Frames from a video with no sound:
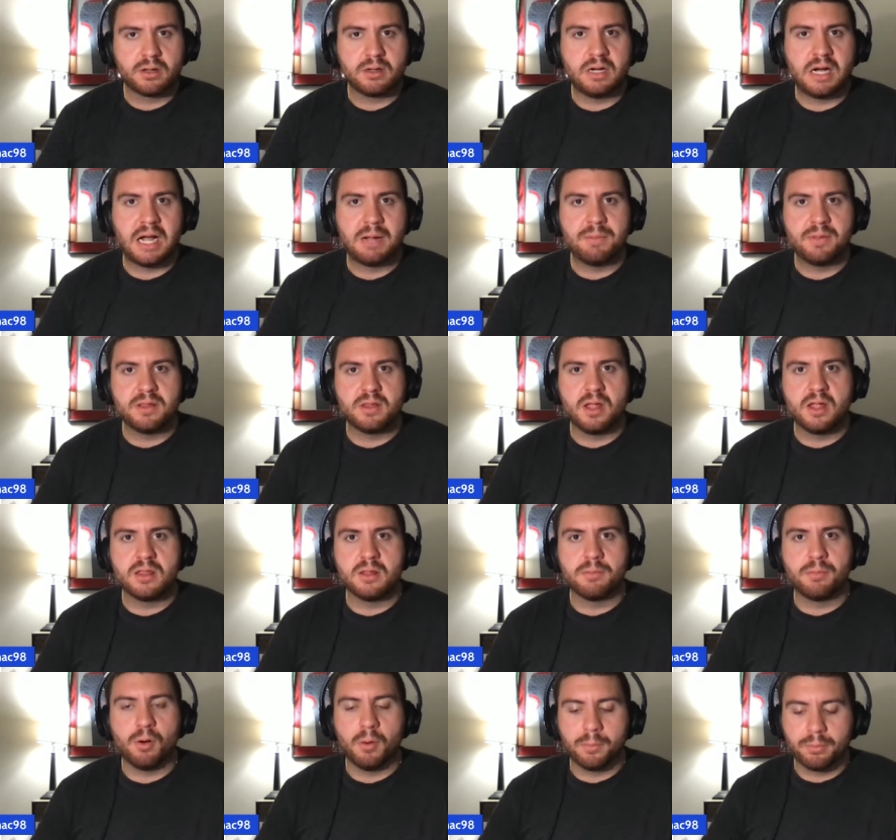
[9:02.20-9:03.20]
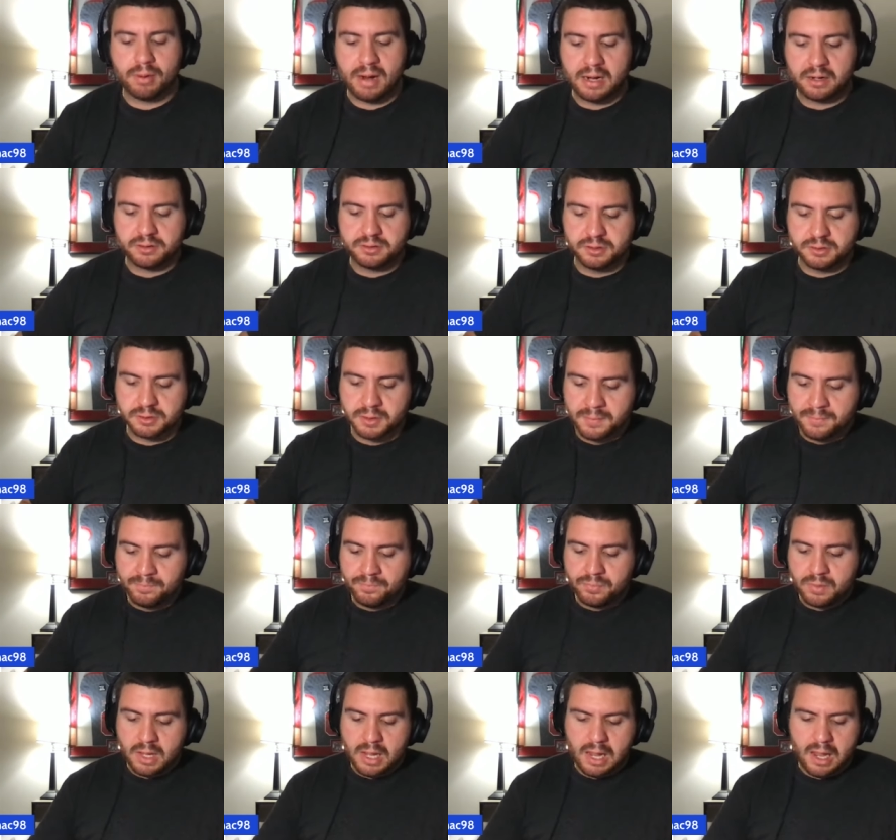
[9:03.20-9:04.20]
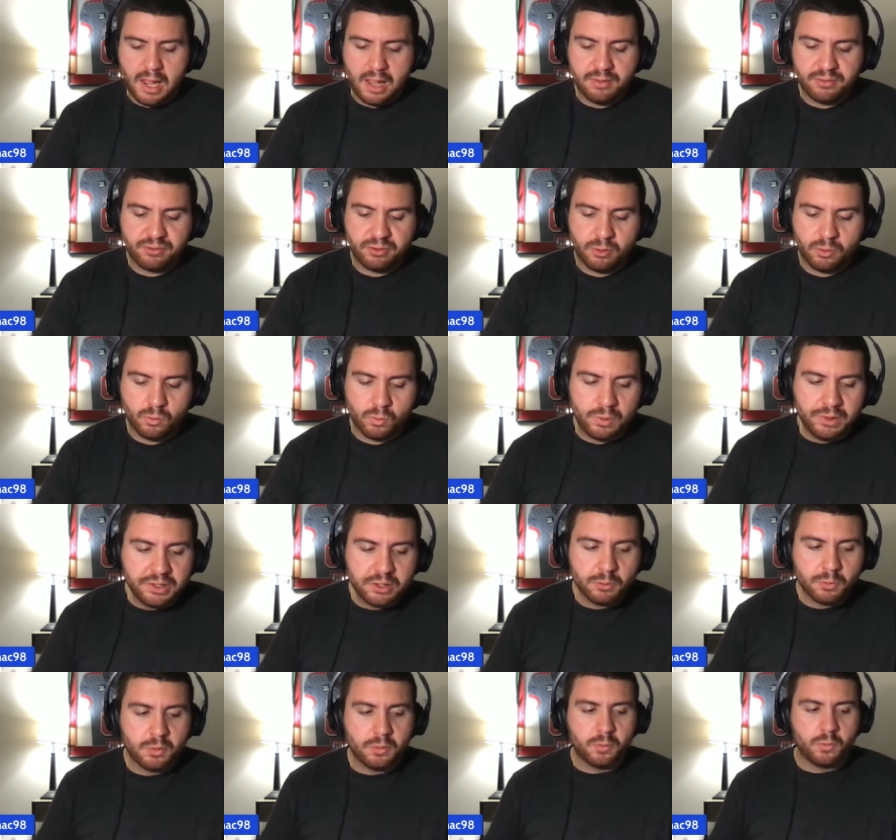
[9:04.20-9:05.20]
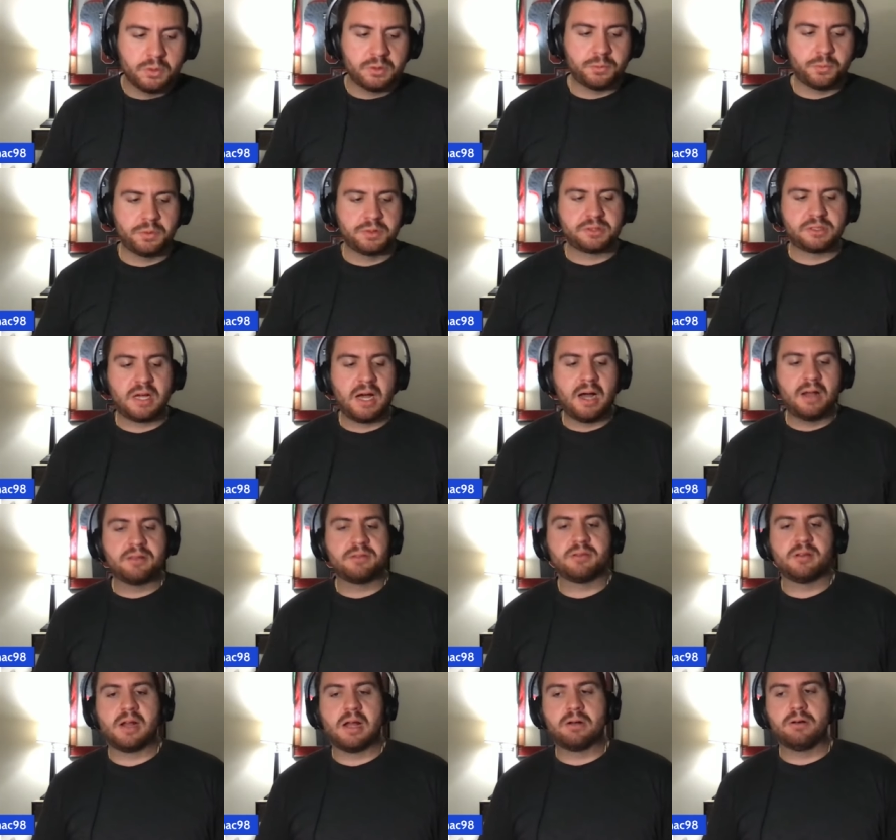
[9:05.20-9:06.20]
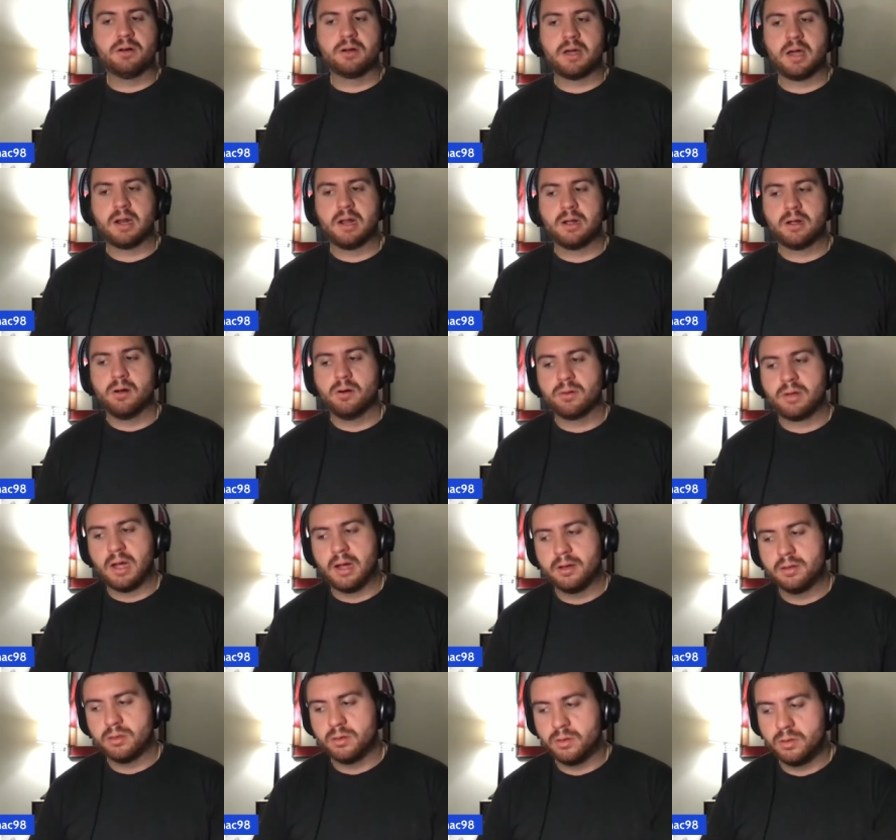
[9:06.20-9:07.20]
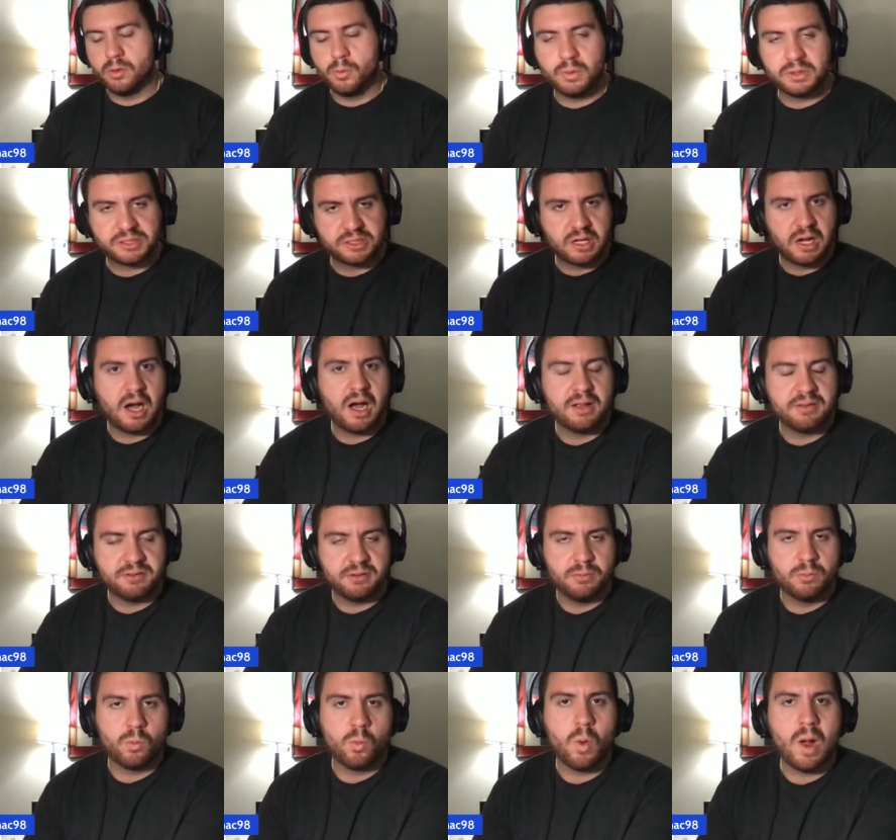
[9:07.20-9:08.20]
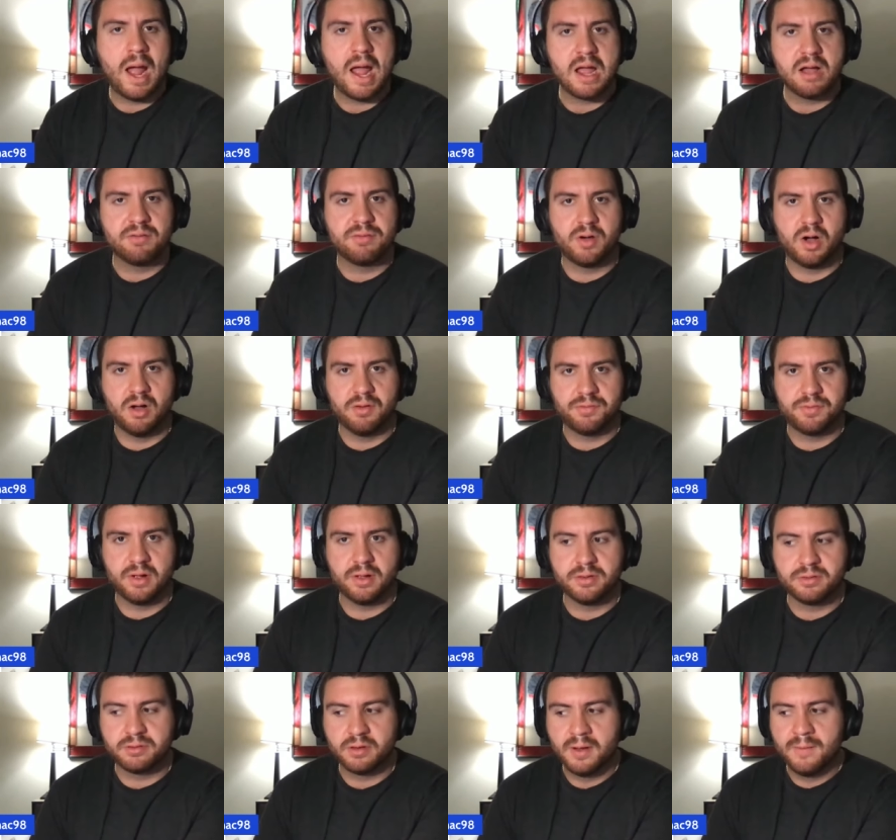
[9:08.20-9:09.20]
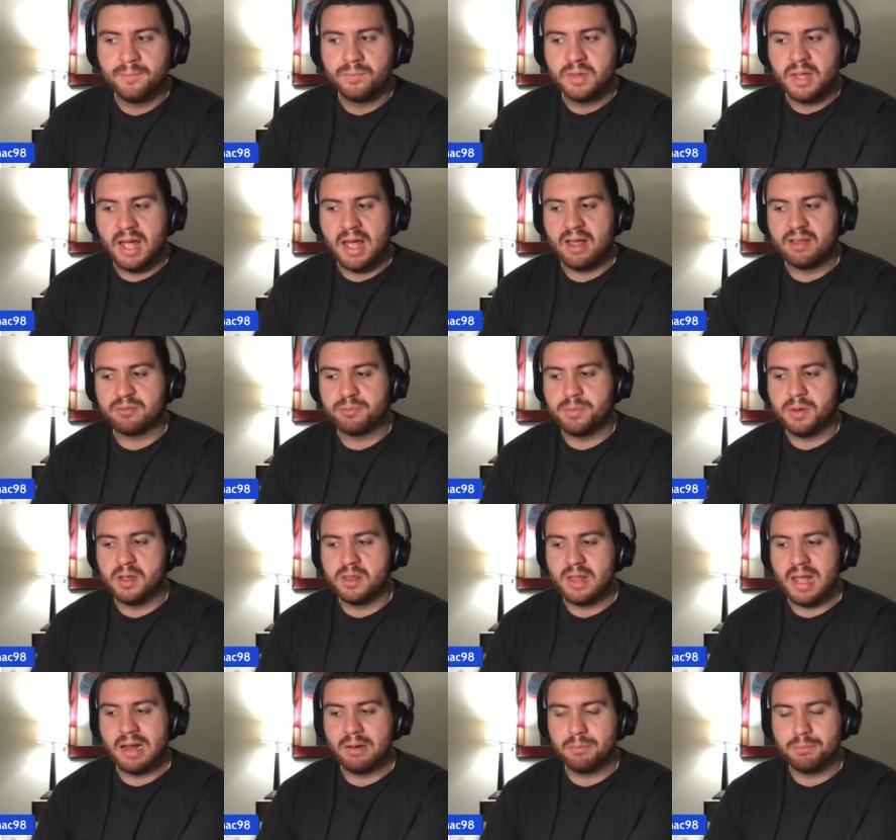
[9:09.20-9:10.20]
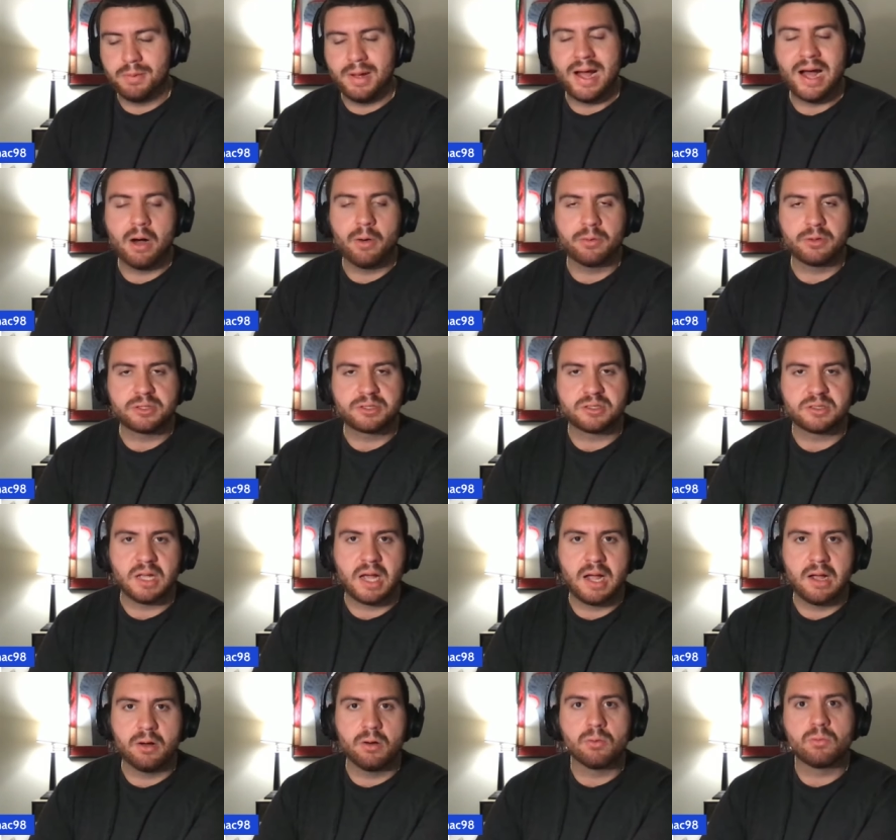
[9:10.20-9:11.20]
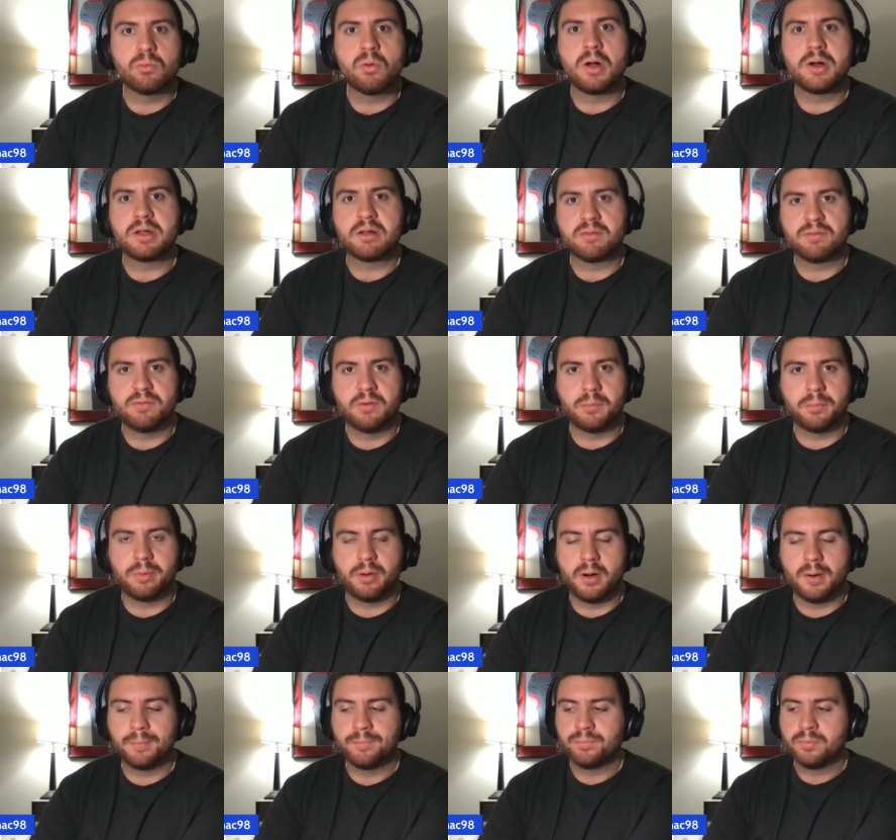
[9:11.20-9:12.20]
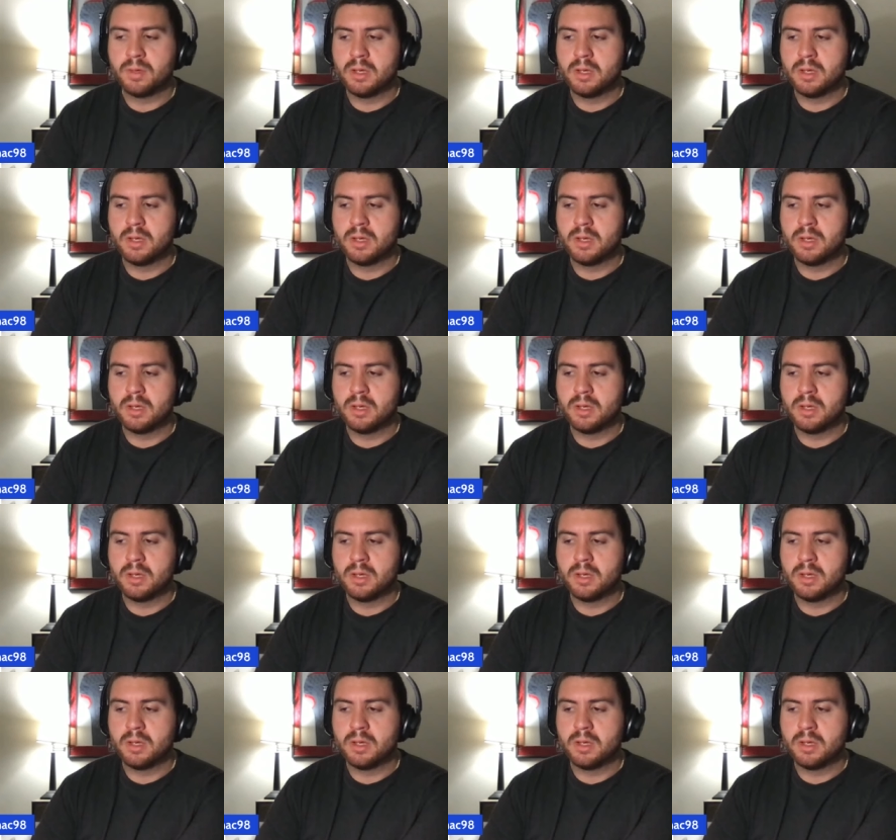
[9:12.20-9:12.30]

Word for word: climb in, in the bowl practices. And, and so, really, w- with Wisconsin, I look at it, I go, okay, the Wisconsin way of offense has been that power style running football